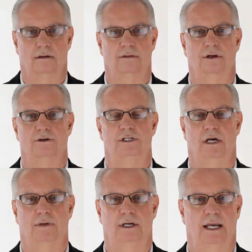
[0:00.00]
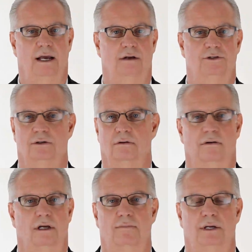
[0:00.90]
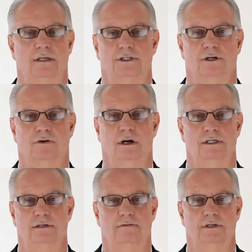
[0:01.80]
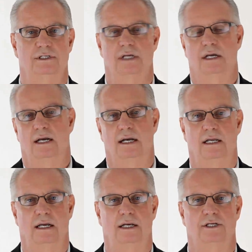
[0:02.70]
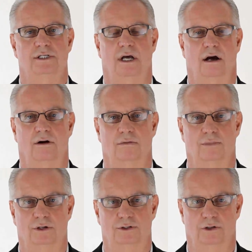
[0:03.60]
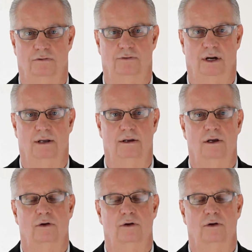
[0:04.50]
Their sub-accounts can be as aggressive as any stock or mutual fund,